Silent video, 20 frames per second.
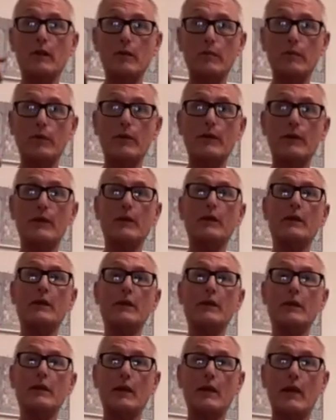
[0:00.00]
breathing
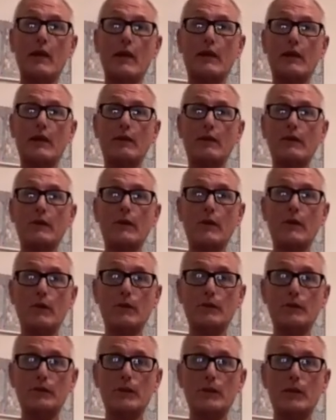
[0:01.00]
in and out of your
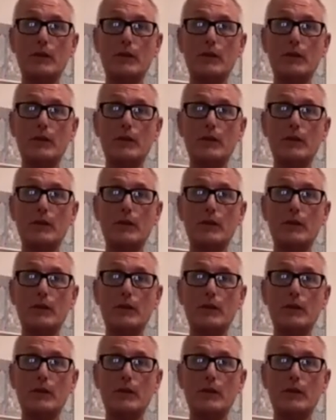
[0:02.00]
nose,